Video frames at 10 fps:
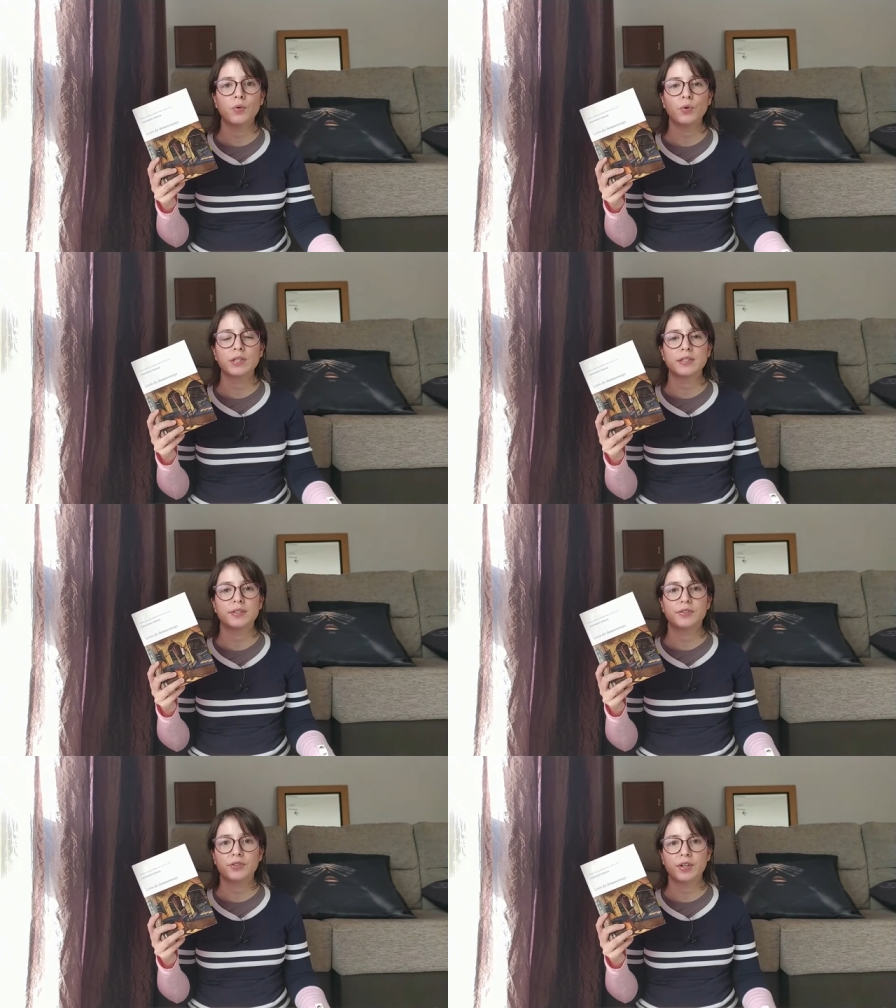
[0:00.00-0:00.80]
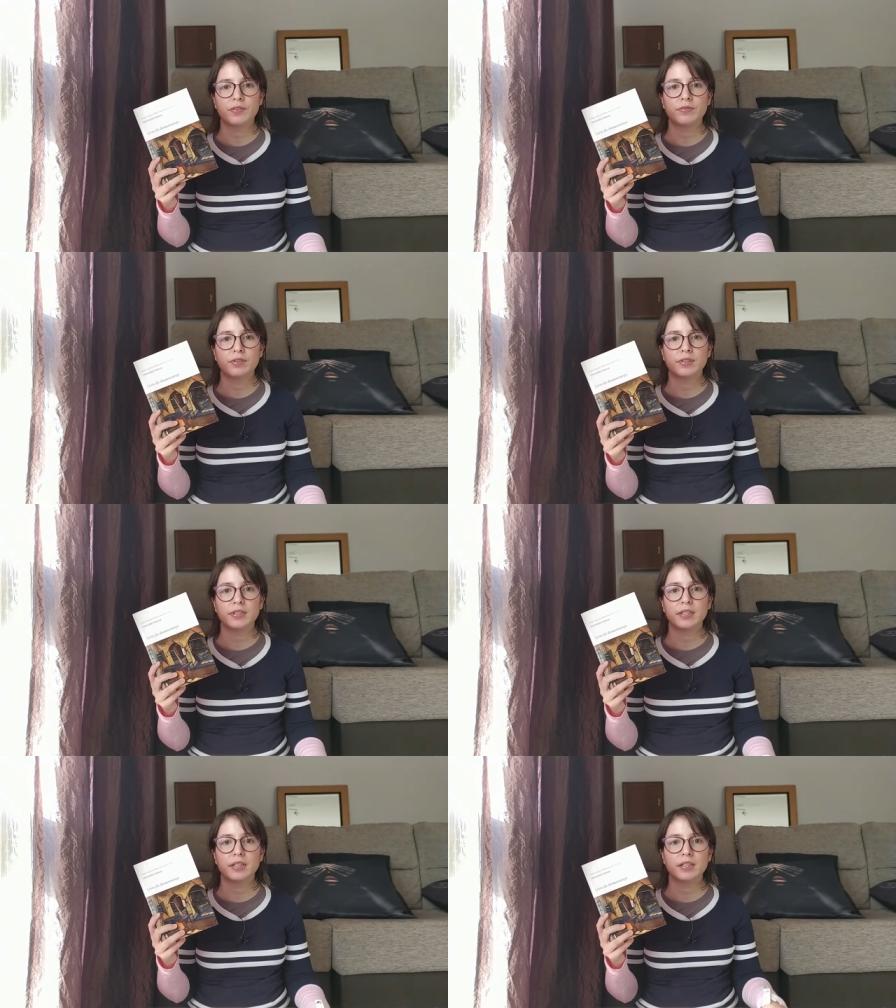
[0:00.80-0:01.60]
was discovered
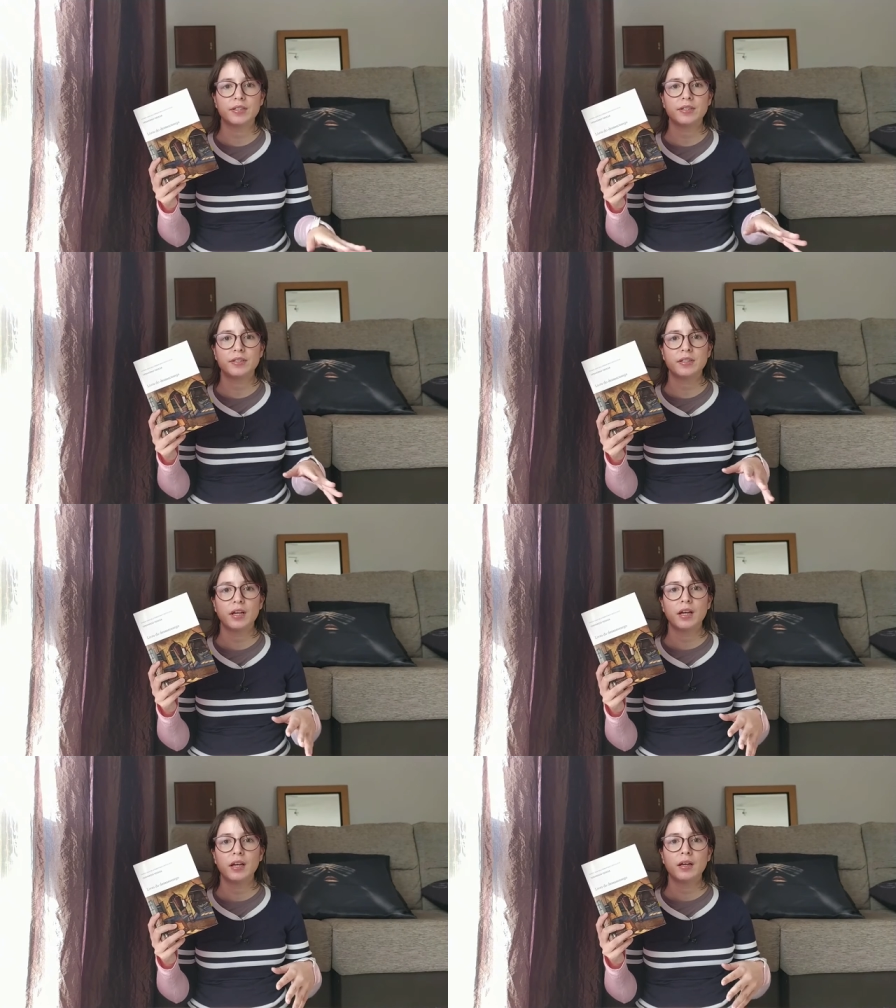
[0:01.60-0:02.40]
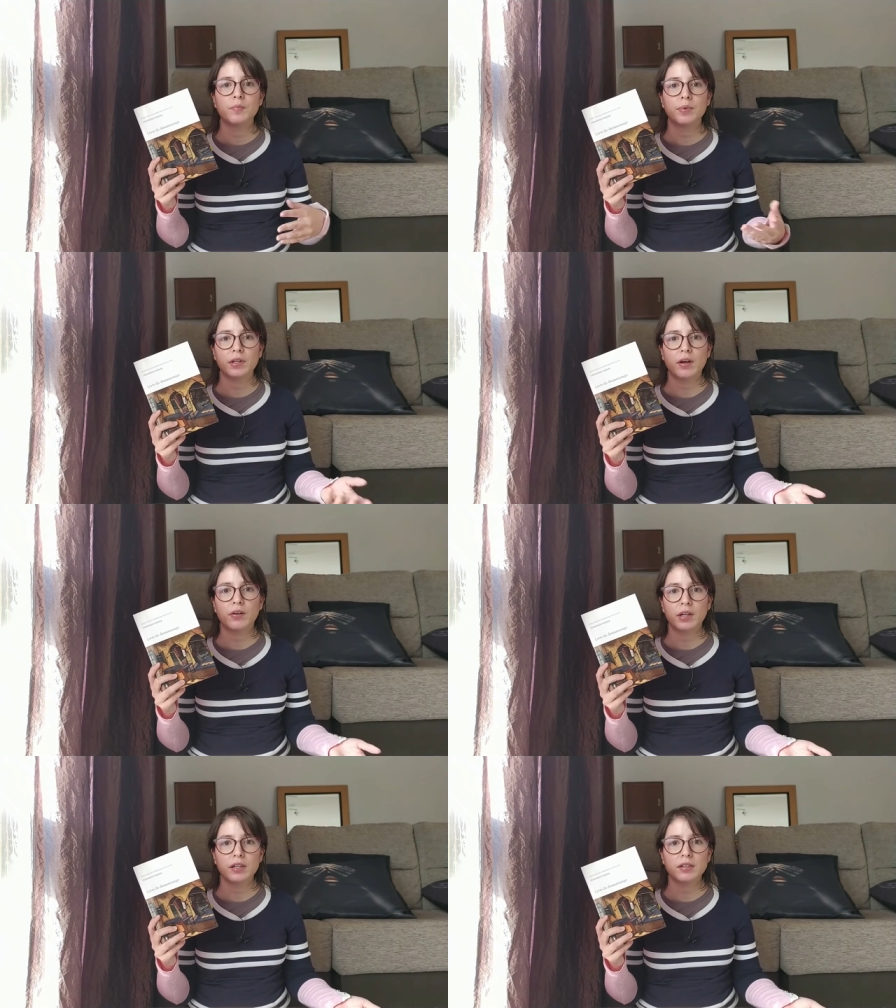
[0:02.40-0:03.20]
in his
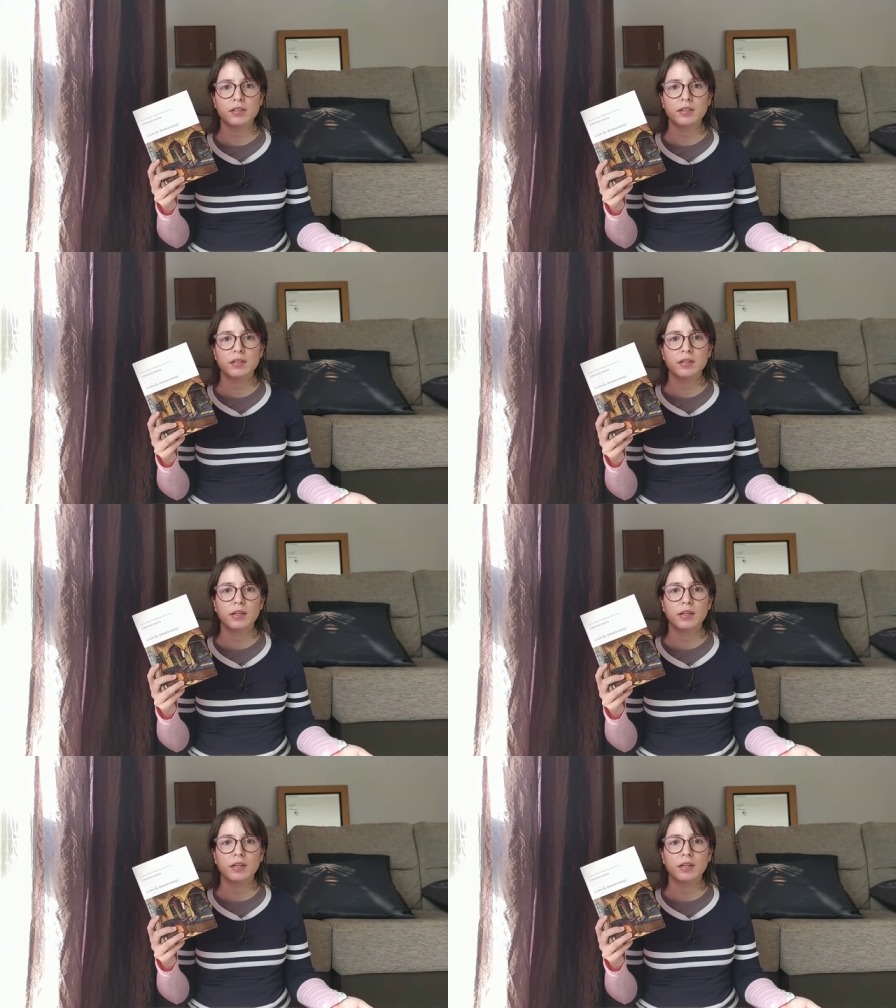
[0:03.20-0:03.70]
belongings.